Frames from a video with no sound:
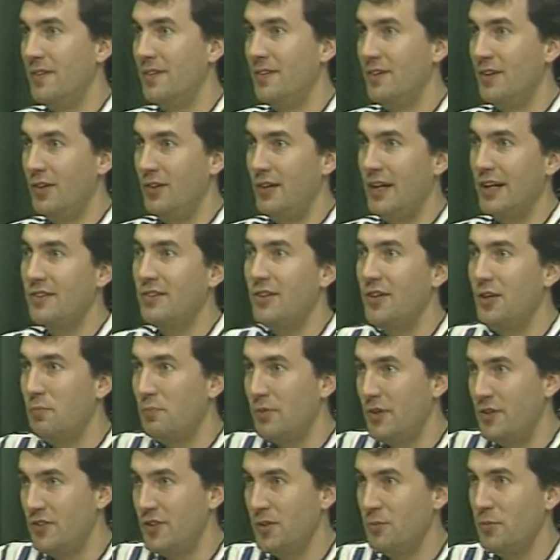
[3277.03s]
you know, next to the
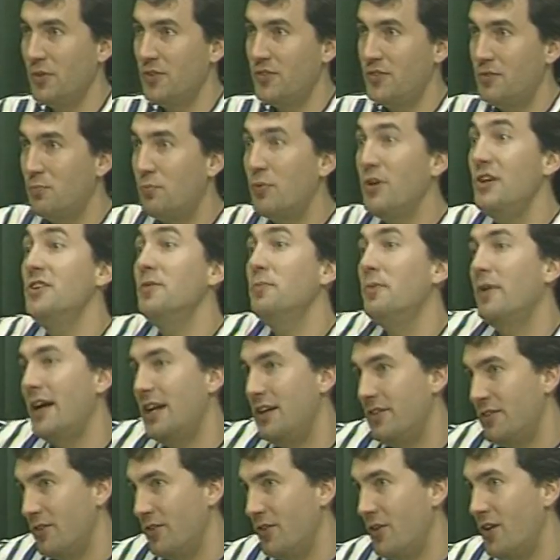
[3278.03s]
principal, principal had
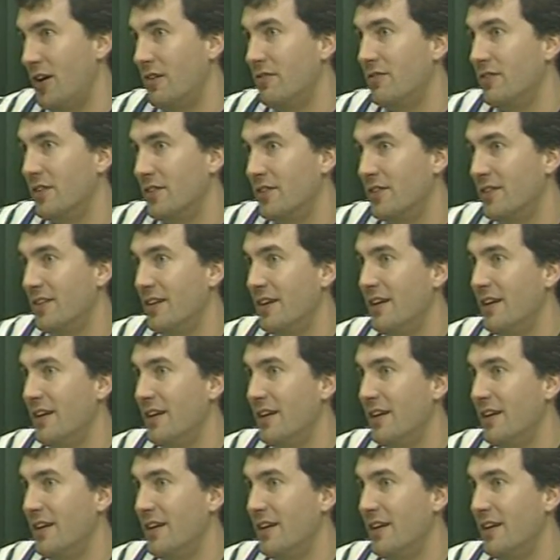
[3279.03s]
his own office,